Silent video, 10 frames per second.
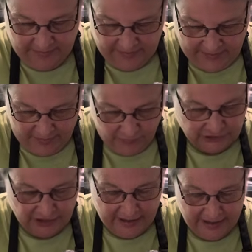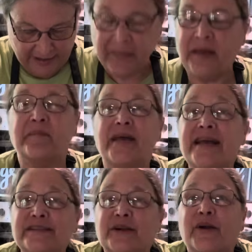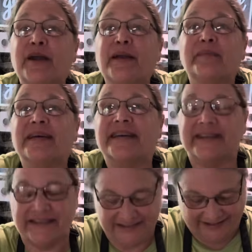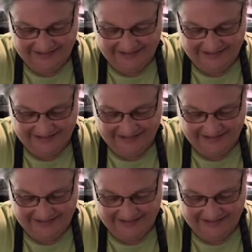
I wish I had me a mess of green beans.